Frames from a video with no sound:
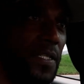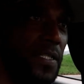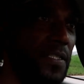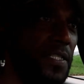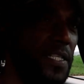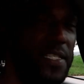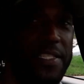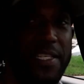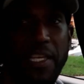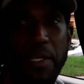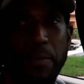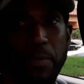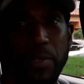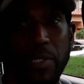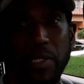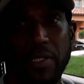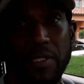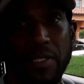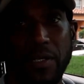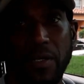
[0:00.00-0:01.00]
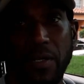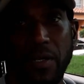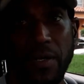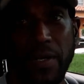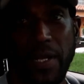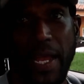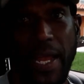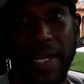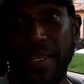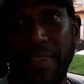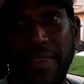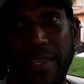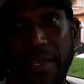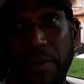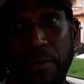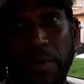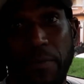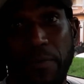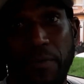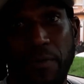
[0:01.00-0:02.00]
disabled or
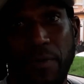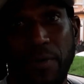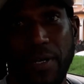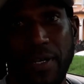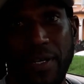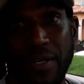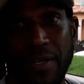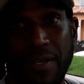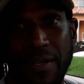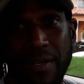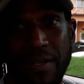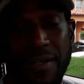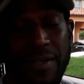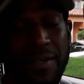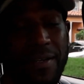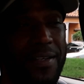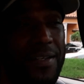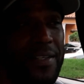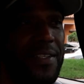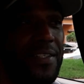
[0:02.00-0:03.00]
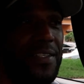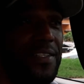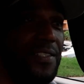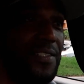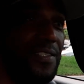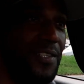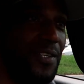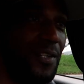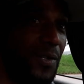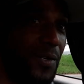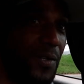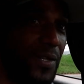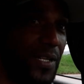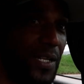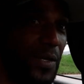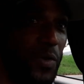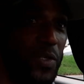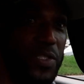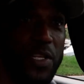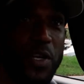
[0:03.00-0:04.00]
anything before. So
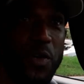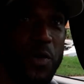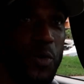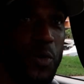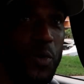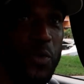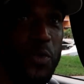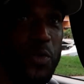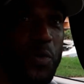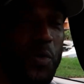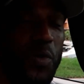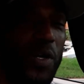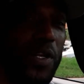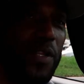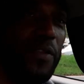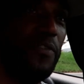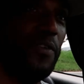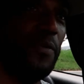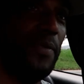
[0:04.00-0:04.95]
it was a whole new world for